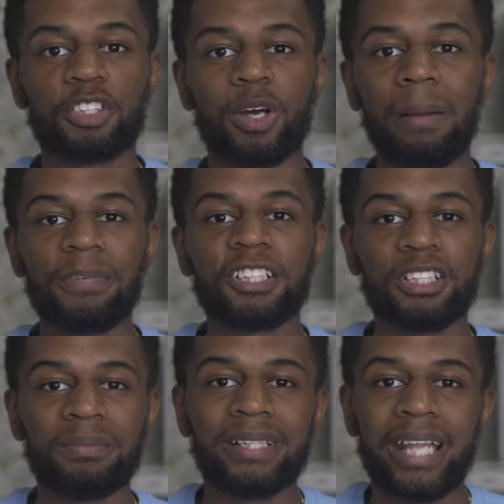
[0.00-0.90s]
So I'm
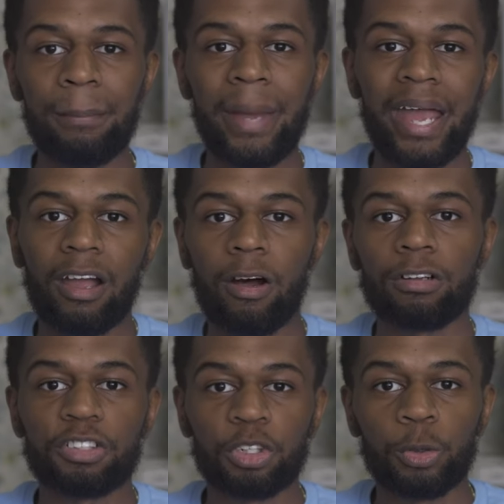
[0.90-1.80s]
assuming that Matt
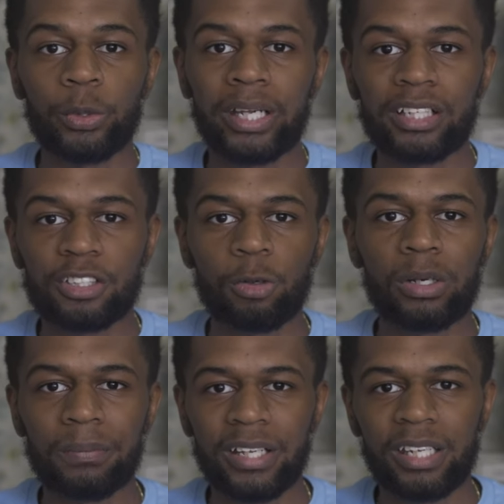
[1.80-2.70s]
called Tori and told
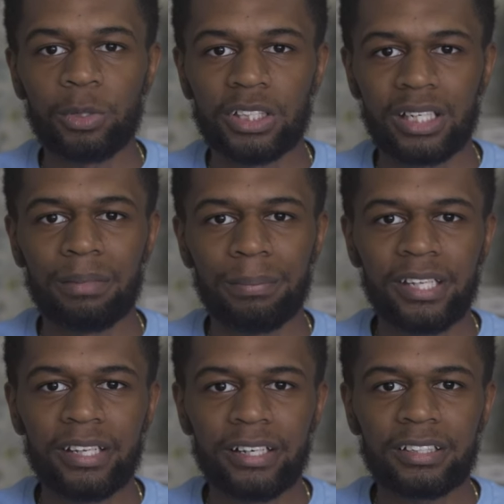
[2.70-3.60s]
him that he wasn't going to
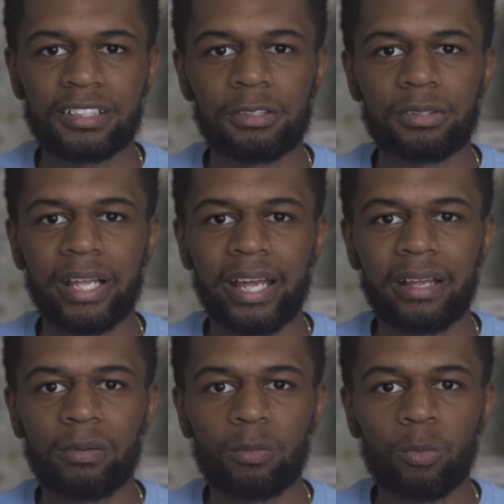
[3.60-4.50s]
be there, so
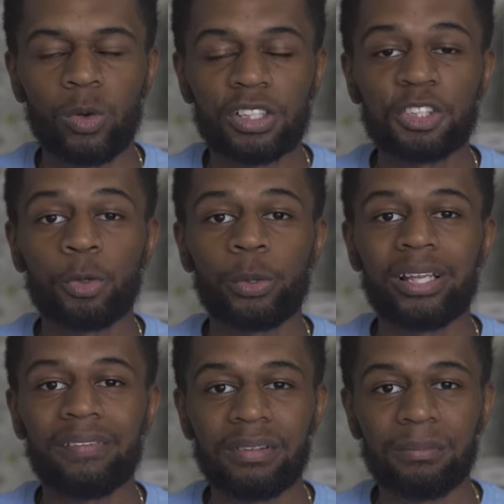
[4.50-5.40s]
that once Tori
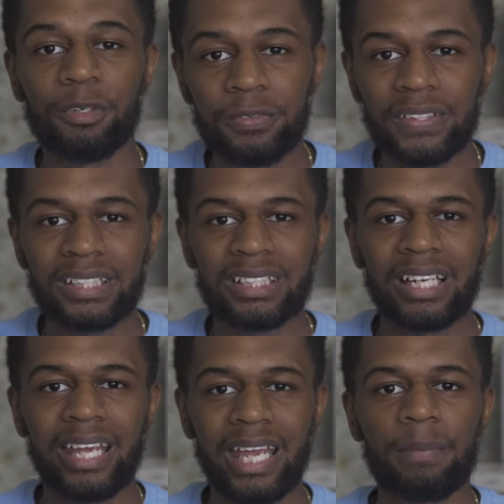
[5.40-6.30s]
left the movies,
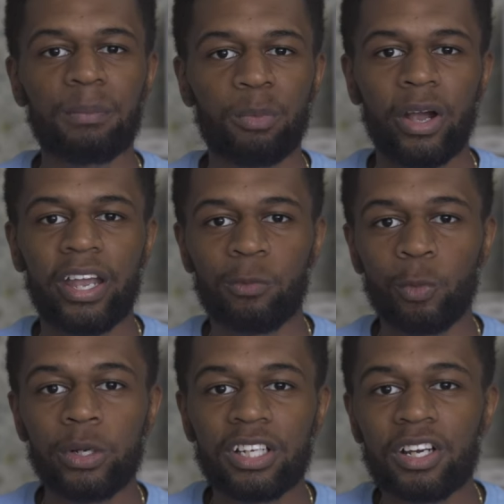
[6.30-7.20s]
him and Brian
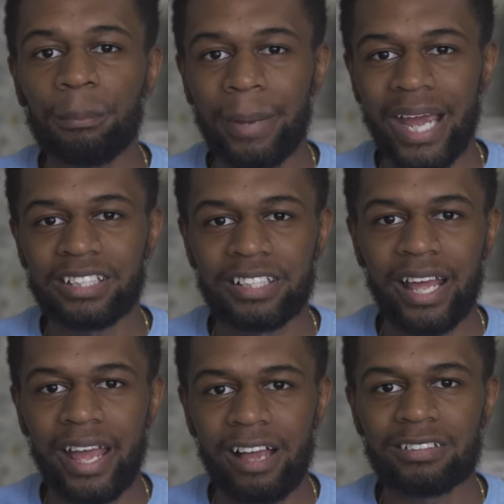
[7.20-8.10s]
wouldn't come back to
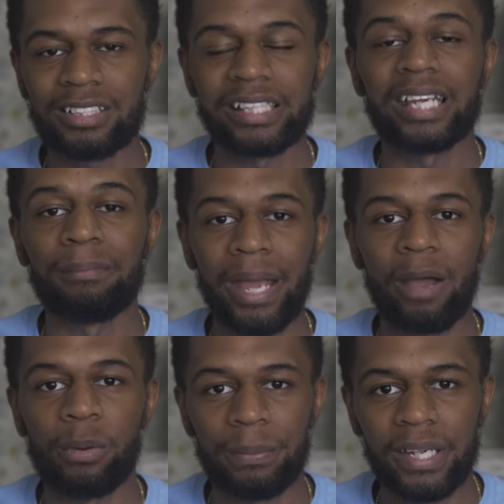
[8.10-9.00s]
that house thinking
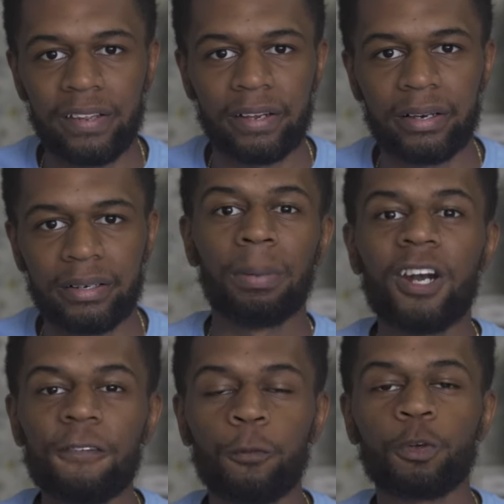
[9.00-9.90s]
Matt would be there. But
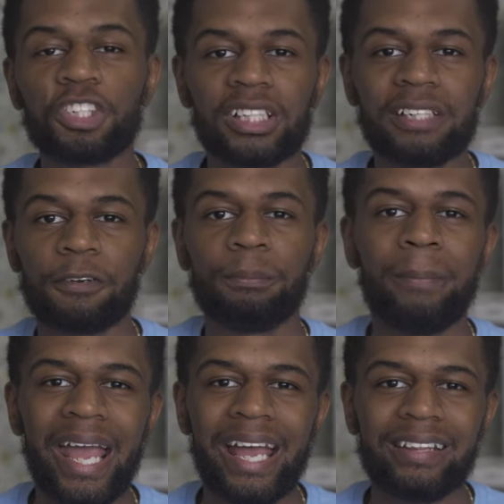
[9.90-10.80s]
unfortunately for
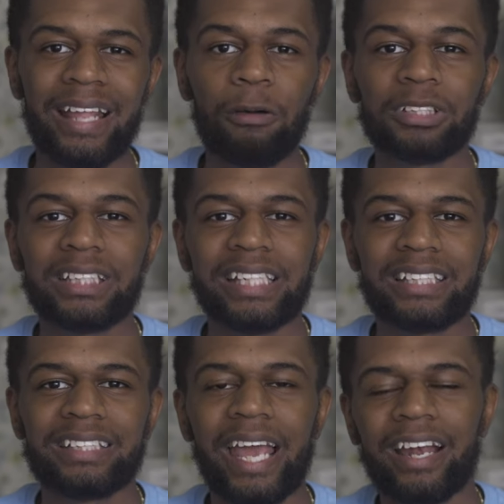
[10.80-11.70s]
Matt, that was the
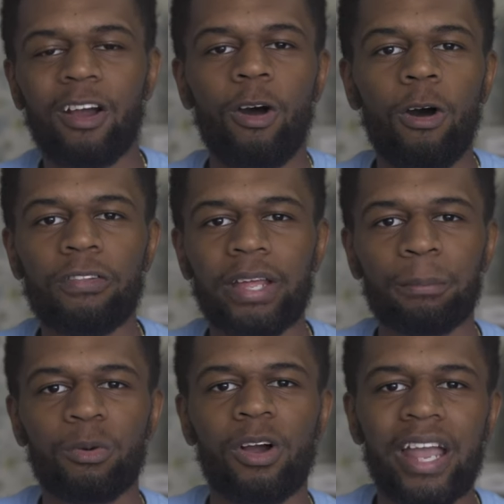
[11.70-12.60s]
exact call
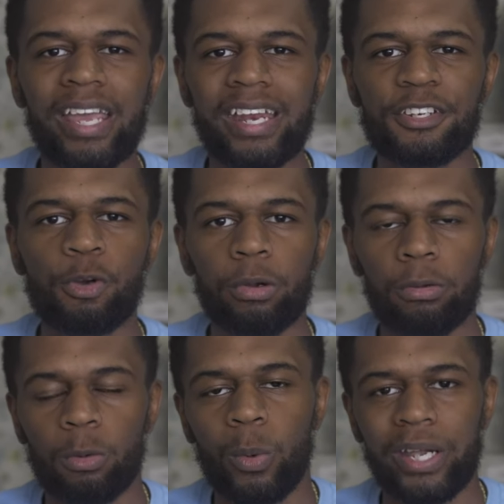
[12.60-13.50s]
that Brian and Tori
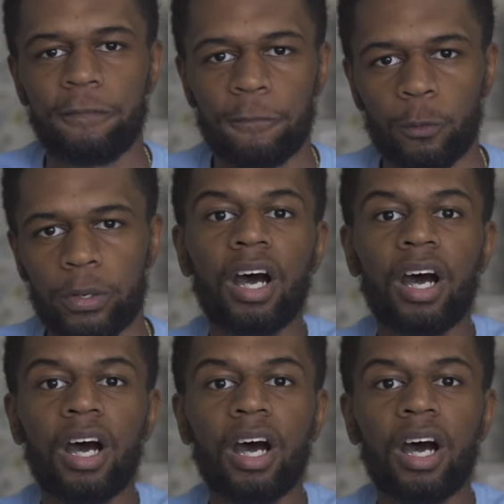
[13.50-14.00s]
were waiting for.